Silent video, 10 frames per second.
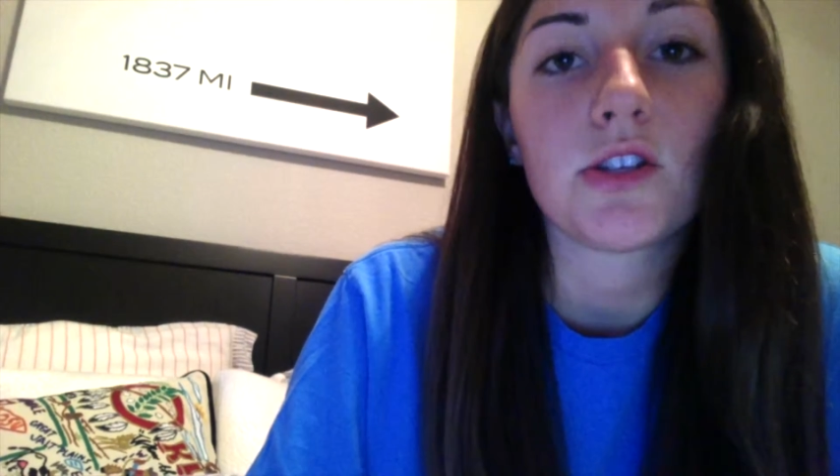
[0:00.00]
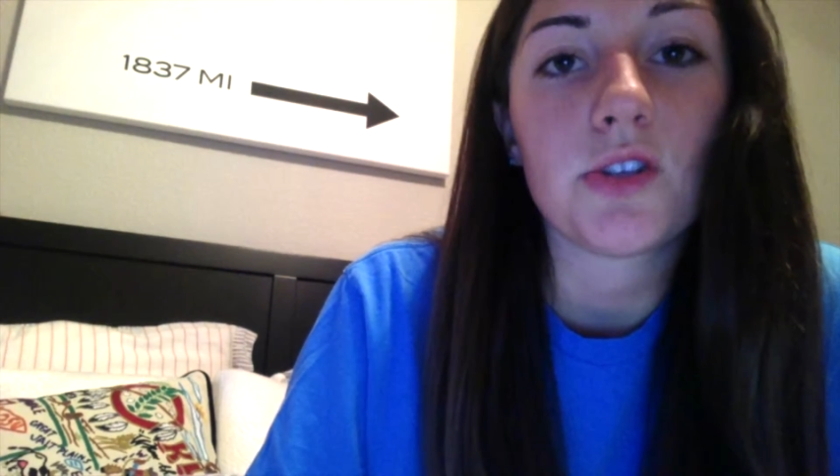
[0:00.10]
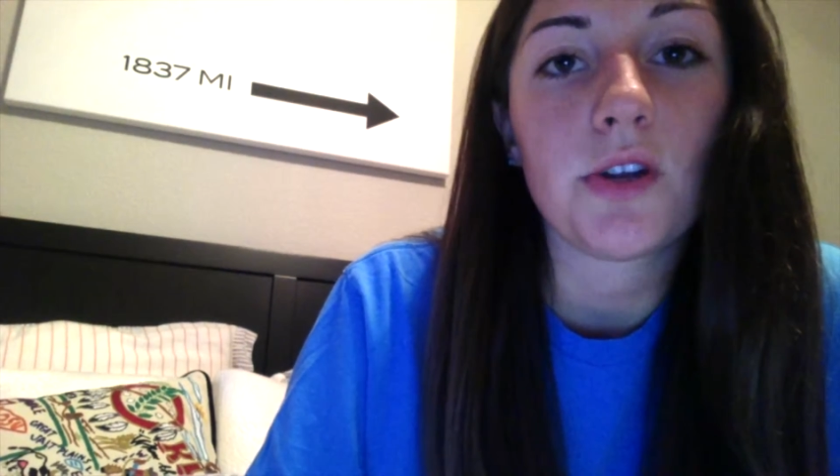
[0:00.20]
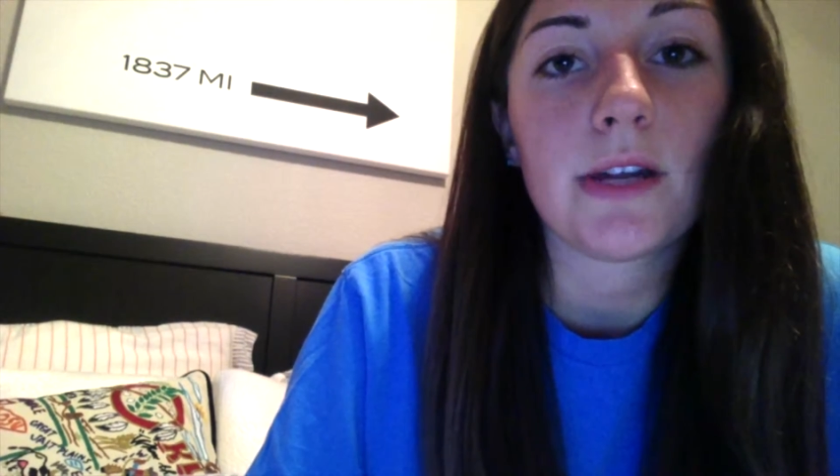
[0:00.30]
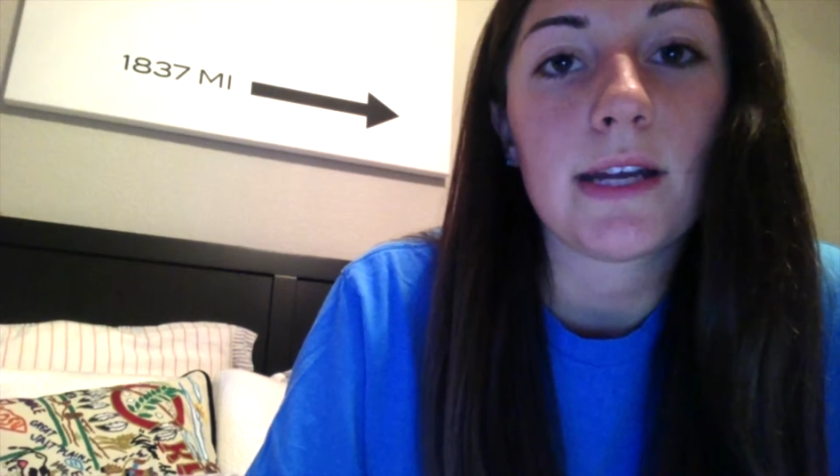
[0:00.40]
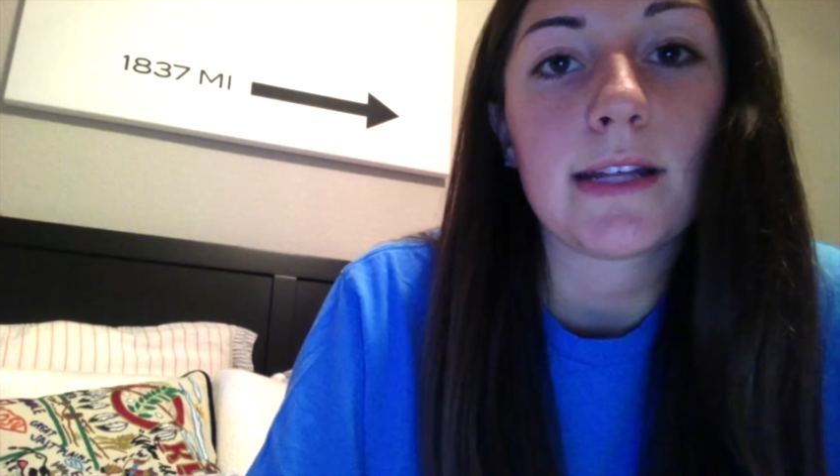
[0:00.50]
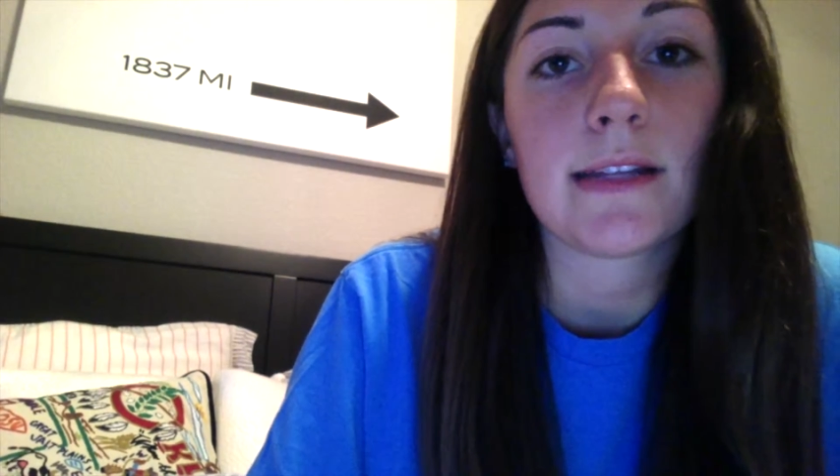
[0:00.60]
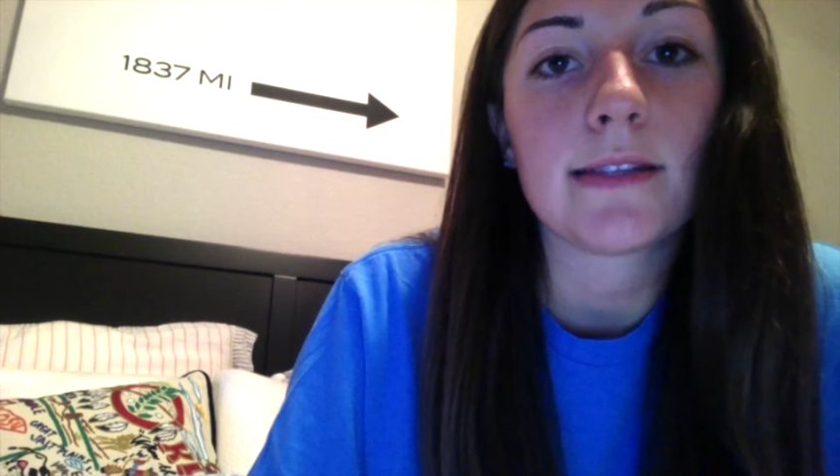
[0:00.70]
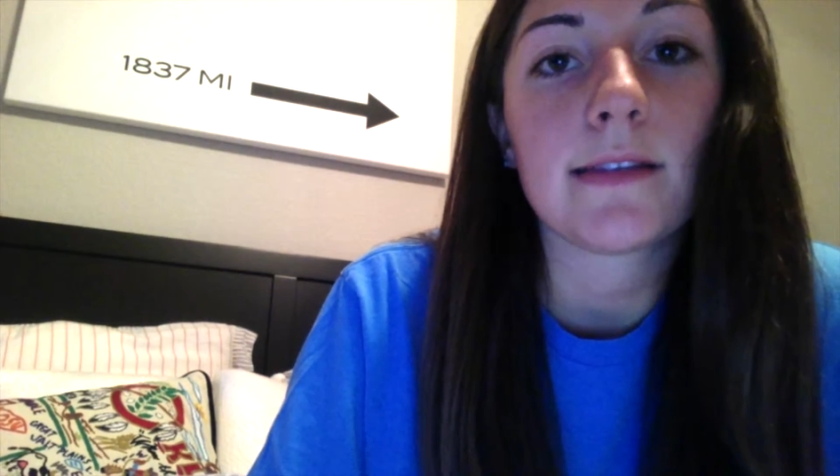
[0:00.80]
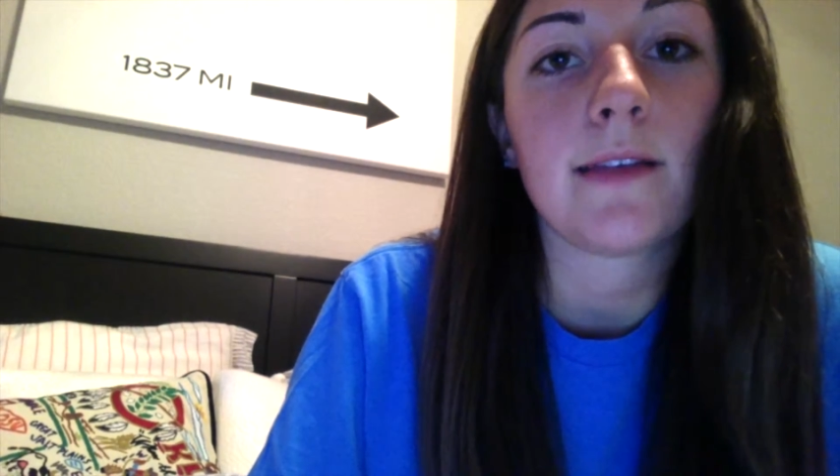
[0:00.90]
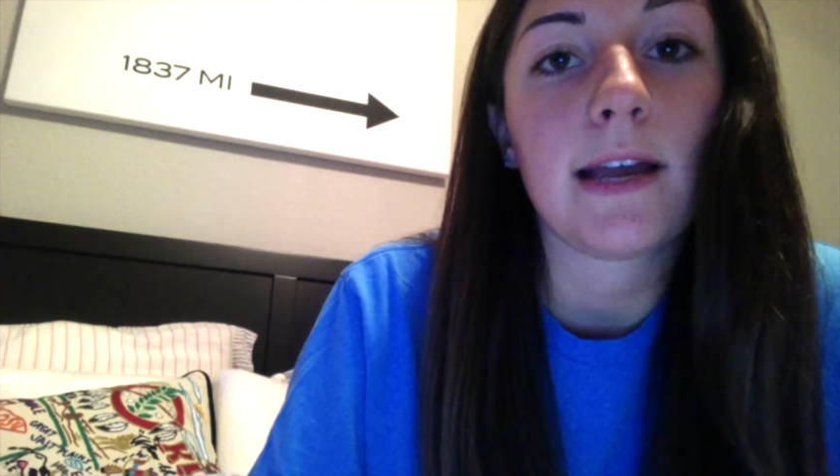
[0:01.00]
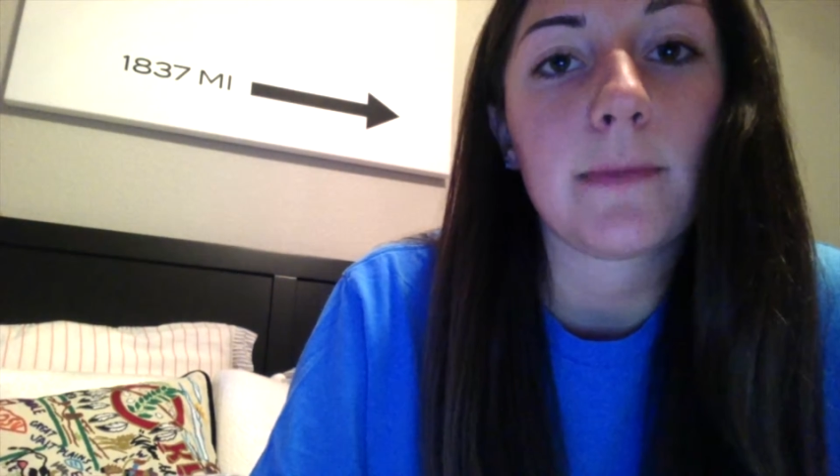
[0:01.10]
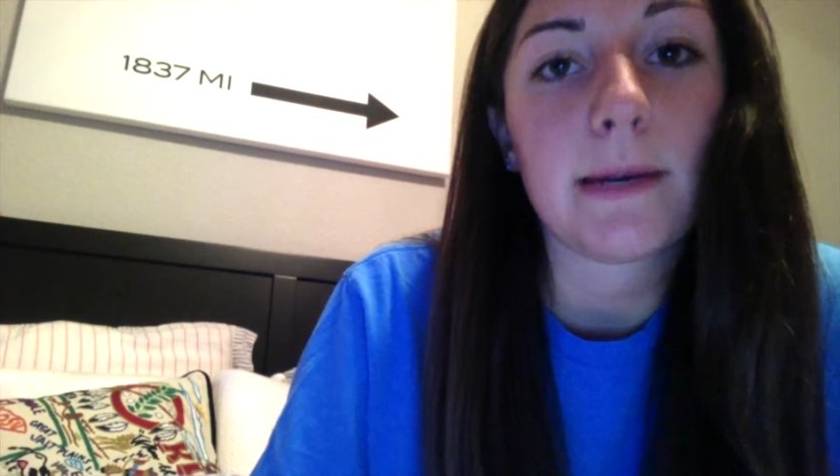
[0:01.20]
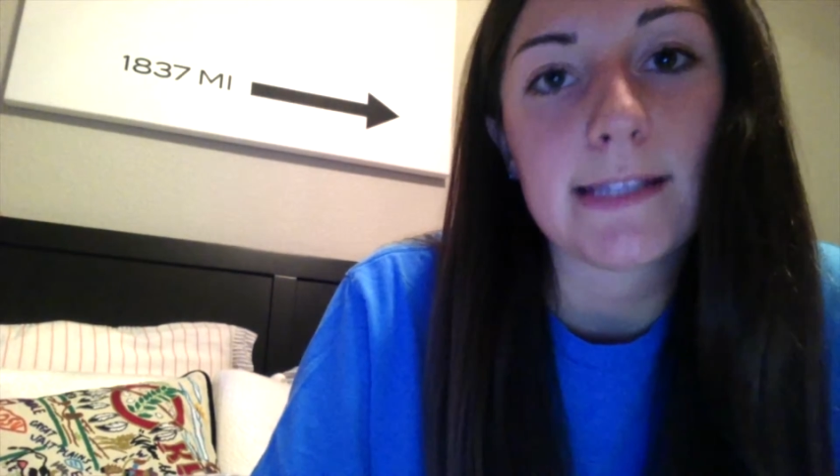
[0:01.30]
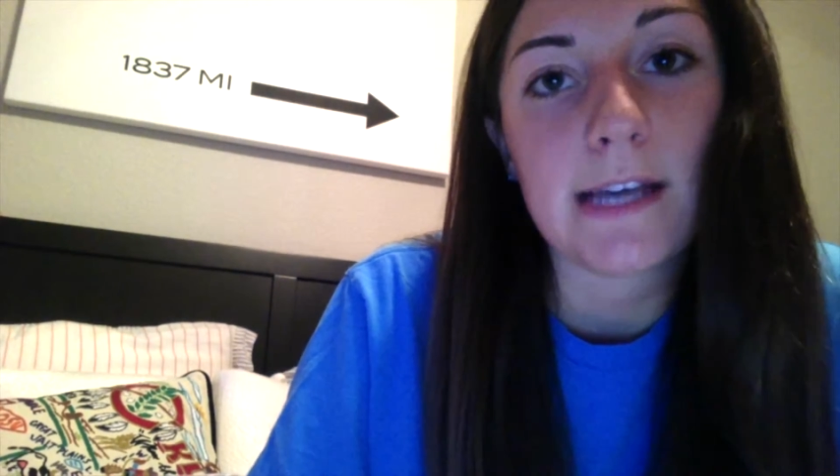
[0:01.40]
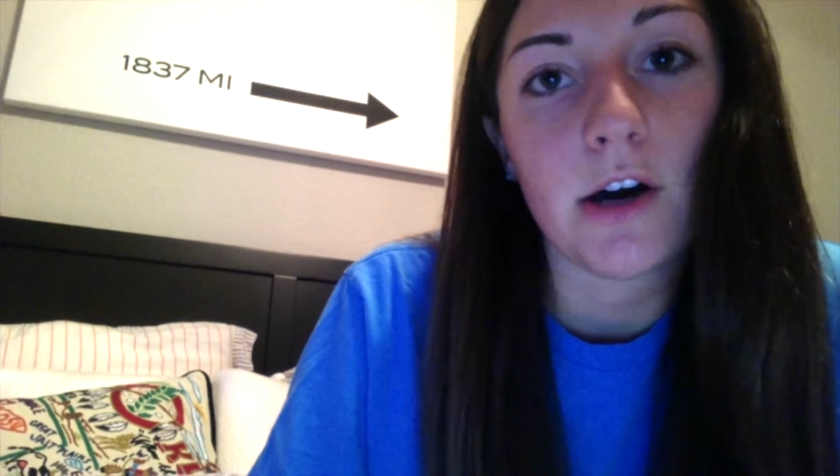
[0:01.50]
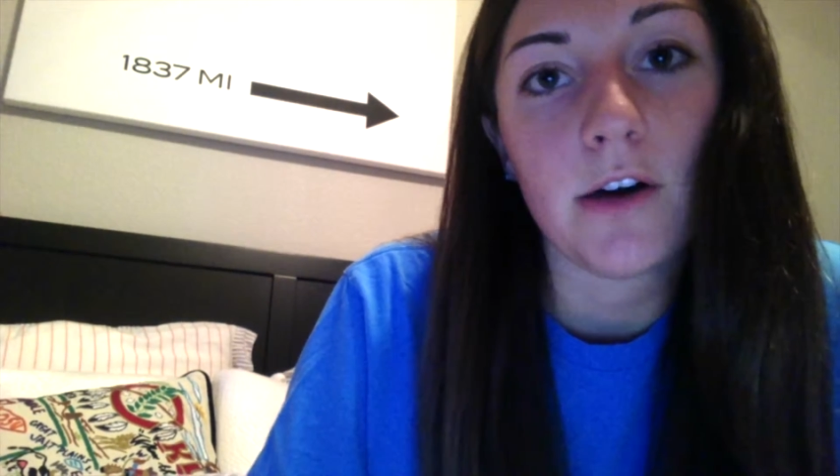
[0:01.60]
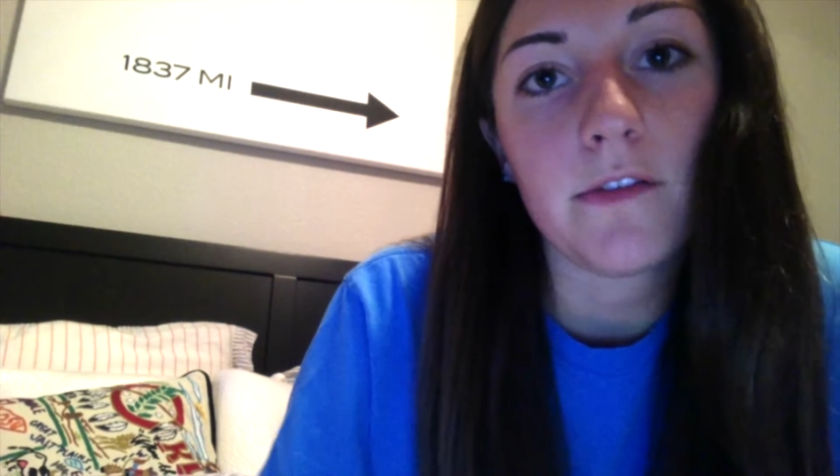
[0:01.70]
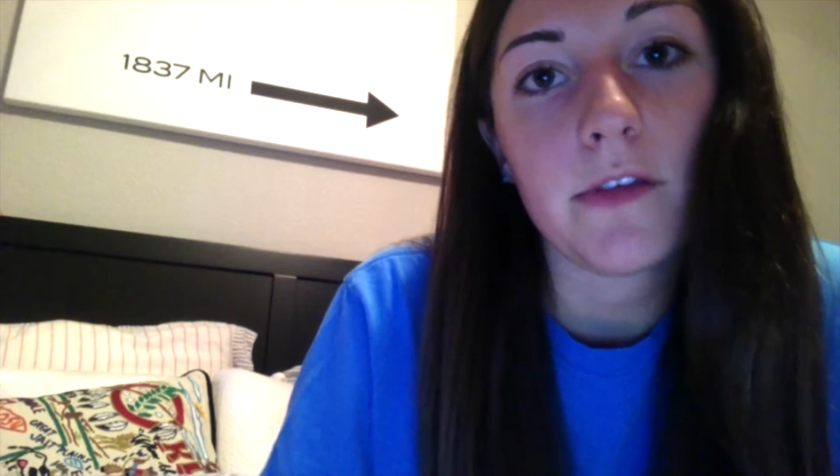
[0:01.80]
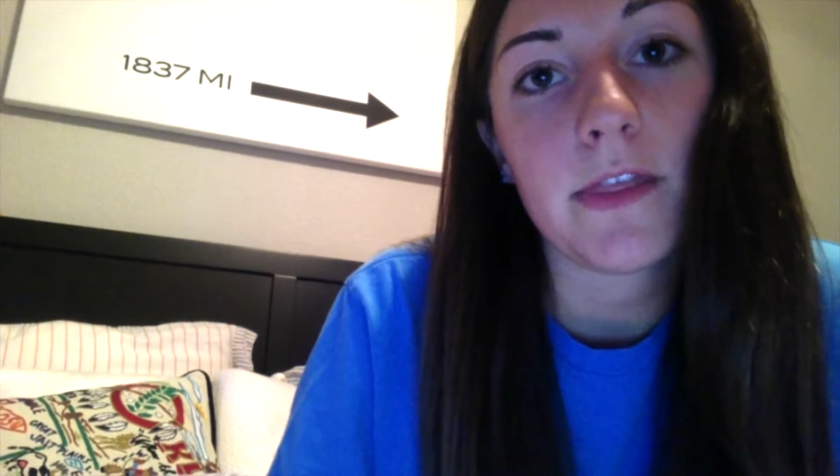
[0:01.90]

students, like myself,